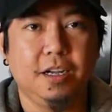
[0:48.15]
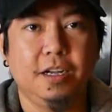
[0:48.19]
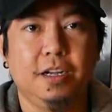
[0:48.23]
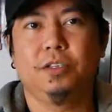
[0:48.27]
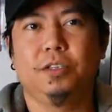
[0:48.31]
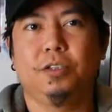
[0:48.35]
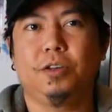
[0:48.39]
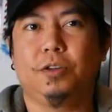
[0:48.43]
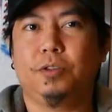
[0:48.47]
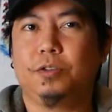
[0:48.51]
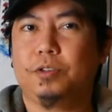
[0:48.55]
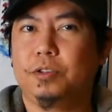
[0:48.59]

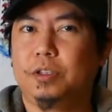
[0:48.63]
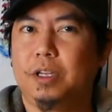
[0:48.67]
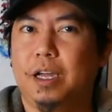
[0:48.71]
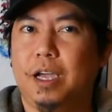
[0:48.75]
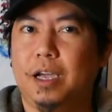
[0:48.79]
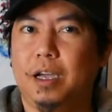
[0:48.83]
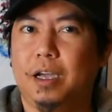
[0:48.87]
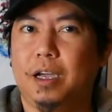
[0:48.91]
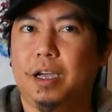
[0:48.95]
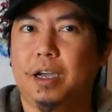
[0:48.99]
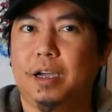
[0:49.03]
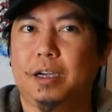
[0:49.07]
So
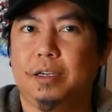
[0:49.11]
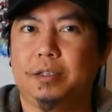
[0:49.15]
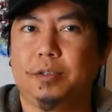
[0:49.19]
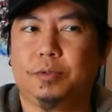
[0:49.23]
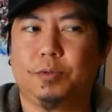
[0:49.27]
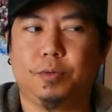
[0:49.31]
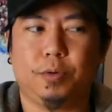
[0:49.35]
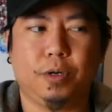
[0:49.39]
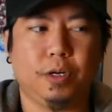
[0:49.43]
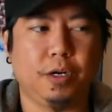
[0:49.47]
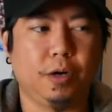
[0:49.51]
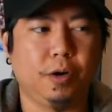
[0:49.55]
today guys,
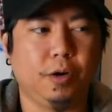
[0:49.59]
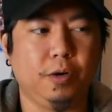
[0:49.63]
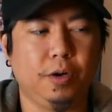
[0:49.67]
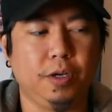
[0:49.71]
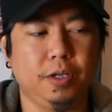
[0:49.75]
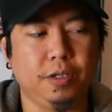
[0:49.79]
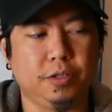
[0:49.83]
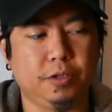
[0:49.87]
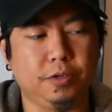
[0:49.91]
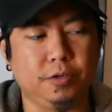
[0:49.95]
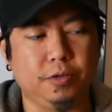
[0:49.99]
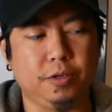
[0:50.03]
we're
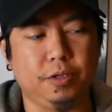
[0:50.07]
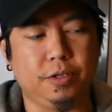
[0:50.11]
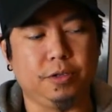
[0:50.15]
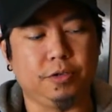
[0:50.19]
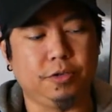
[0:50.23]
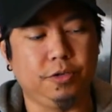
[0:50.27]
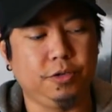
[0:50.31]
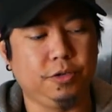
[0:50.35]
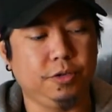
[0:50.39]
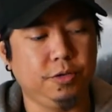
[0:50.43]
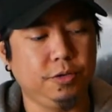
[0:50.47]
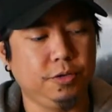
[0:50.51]
going to
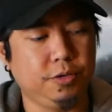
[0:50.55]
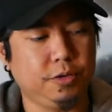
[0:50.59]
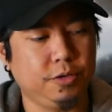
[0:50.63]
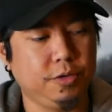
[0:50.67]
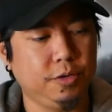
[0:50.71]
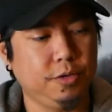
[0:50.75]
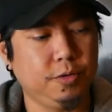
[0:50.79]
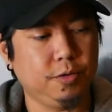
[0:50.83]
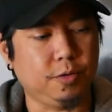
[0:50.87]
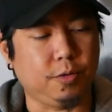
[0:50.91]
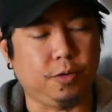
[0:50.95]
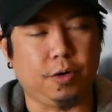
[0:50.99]
introduce
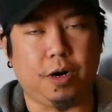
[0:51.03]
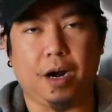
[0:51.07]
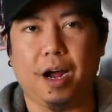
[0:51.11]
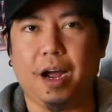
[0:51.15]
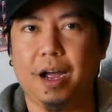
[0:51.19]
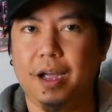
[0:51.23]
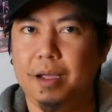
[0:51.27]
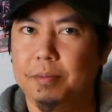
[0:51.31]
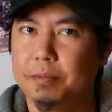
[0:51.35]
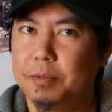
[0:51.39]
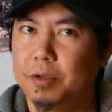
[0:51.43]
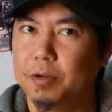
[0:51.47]
you, or
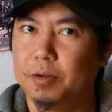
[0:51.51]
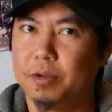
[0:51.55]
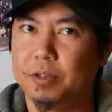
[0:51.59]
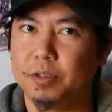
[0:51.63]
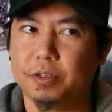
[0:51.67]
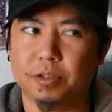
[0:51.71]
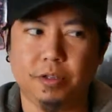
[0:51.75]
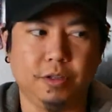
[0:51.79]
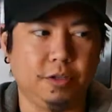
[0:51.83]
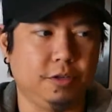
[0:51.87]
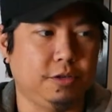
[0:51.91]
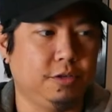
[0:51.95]
I'm going
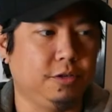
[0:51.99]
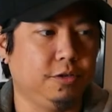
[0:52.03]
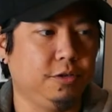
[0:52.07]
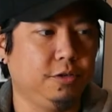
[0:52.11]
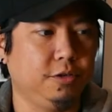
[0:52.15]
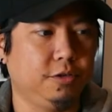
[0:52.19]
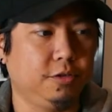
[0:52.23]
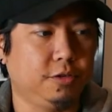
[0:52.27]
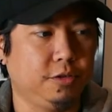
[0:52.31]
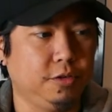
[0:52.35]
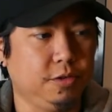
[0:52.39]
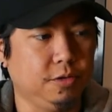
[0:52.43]
to
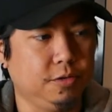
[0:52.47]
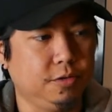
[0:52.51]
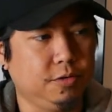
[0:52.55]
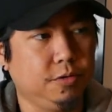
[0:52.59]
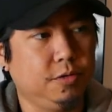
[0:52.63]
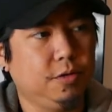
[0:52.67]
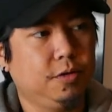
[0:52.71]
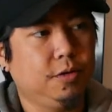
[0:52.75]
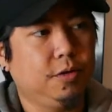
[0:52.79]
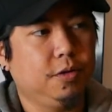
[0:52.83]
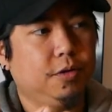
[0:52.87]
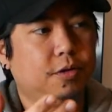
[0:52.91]
introduce you
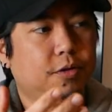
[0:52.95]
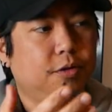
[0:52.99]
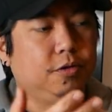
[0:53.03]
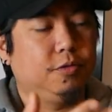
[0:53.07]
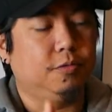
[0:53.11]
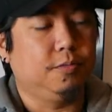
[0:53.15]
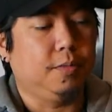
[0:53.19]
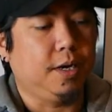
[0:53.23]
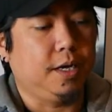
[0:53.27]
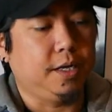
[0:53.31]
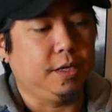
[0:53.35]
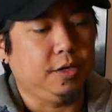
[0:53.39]
to
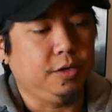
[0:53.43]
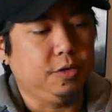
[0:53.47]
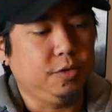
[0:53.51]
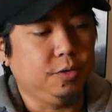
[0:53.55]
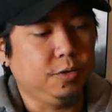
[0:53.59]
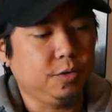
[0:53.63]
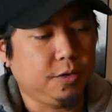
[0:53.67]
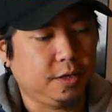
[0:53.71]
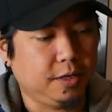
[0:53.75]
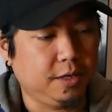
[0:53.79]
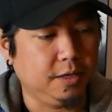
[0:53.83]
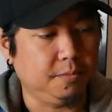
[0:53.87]
my
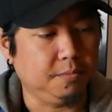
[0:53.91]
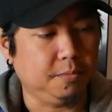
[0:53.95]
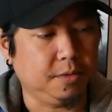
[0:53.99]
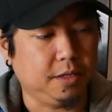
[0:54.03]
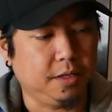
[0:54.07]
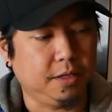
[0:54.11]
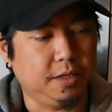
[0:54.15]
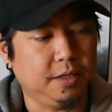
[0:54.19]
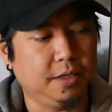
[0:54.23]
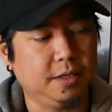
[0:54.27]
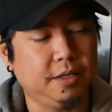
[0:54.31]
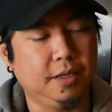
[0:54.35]
new gimbal.